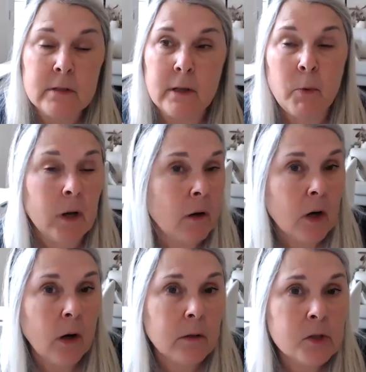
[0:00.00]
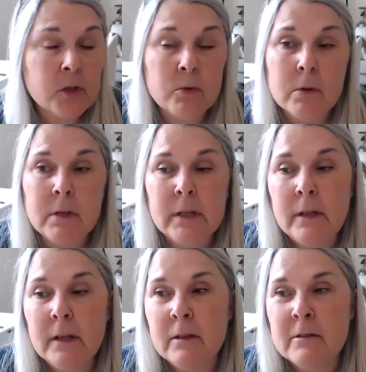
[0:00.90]
they went on a college tour and then
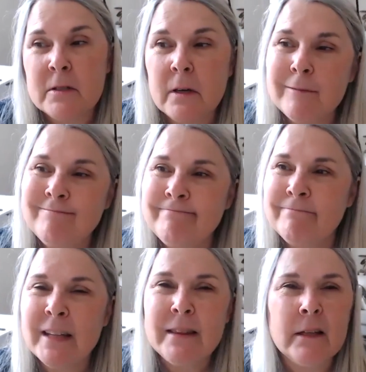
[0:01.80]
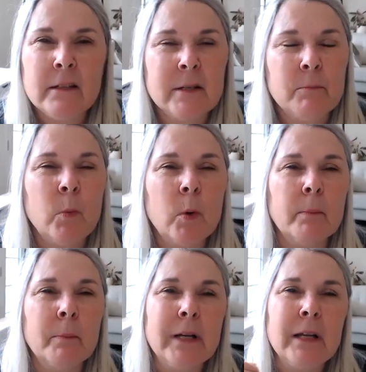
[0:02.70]
they just thought, they think some more
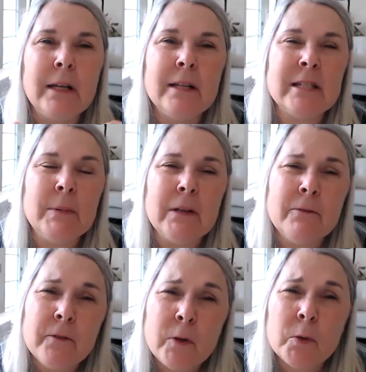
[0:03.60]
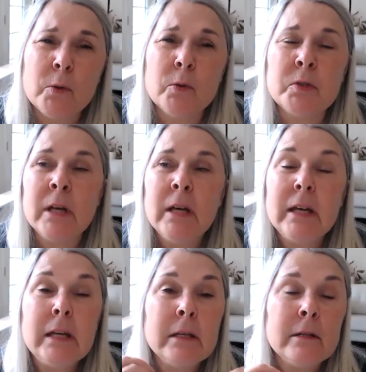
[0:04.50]
money needs to be infused
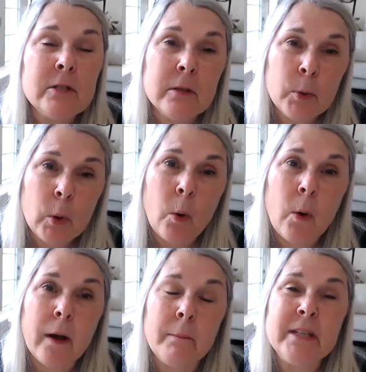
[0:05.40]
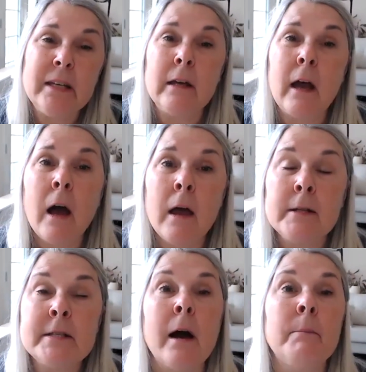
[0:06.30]
into the program to
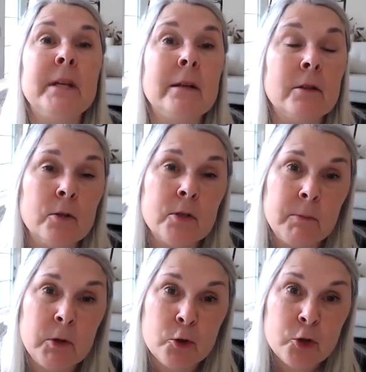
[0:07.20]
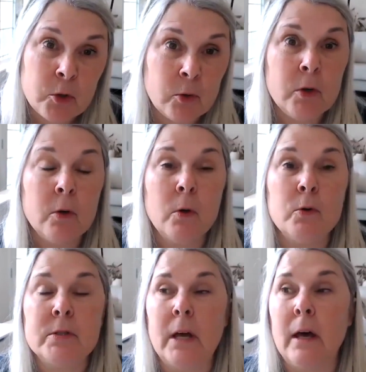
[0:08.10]
update some of their
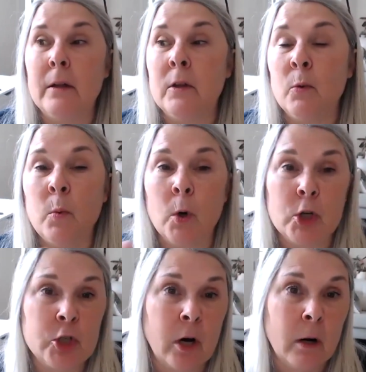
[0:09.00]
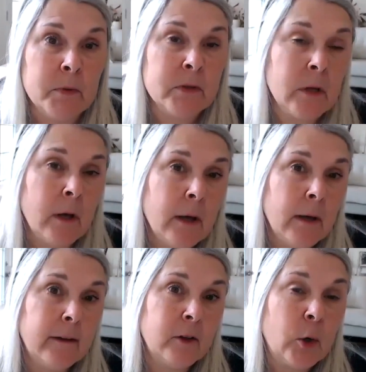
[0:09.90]
studios and their workshops
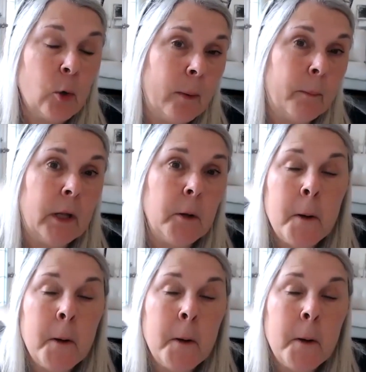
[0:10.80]
and their equipment.